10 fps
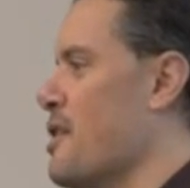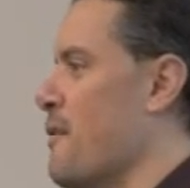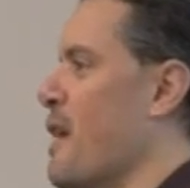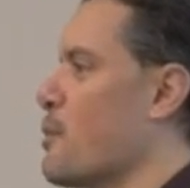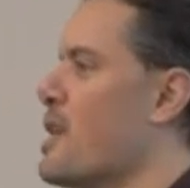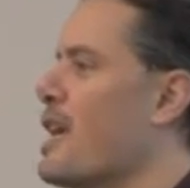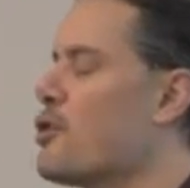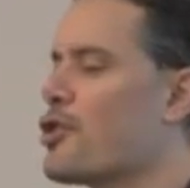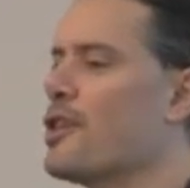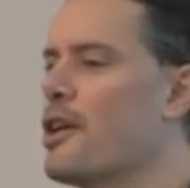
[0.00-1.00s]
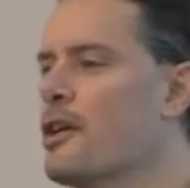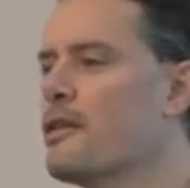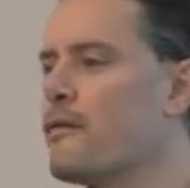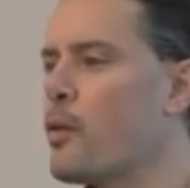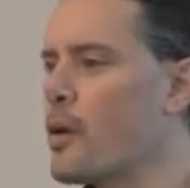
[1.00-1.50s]
the foundation
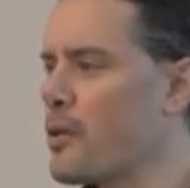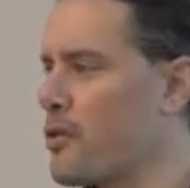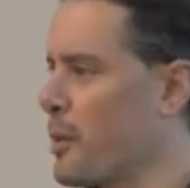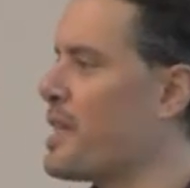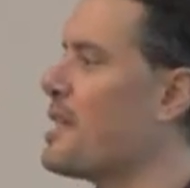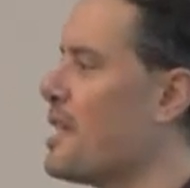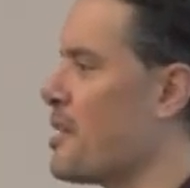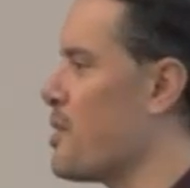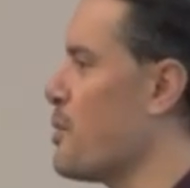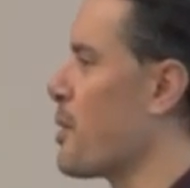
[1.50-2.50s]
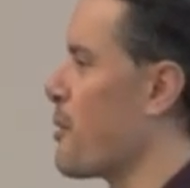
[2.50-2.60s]
for 3D computer